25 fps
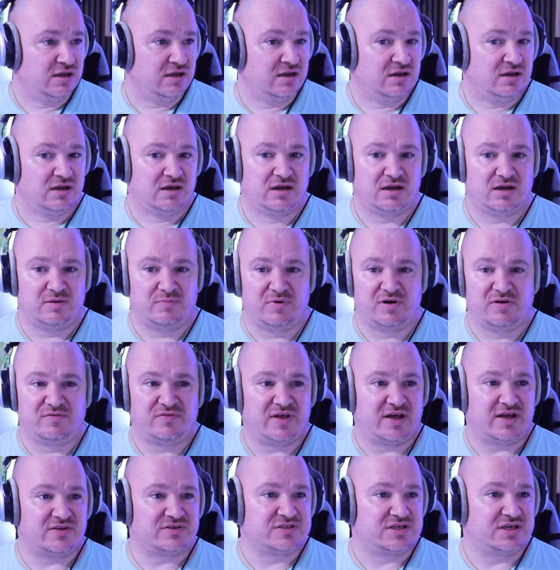Move
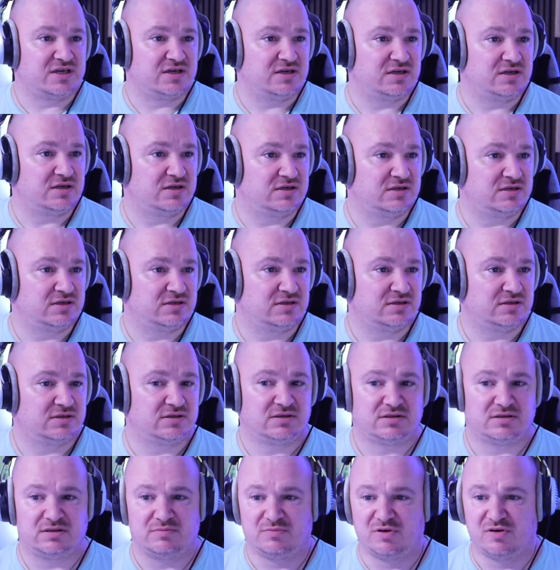that
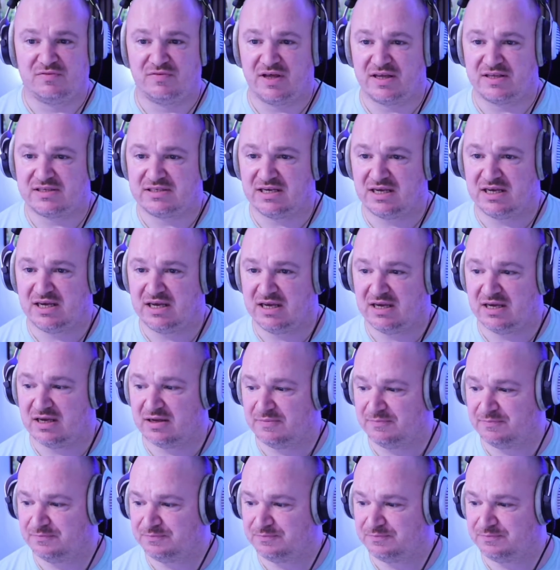to here.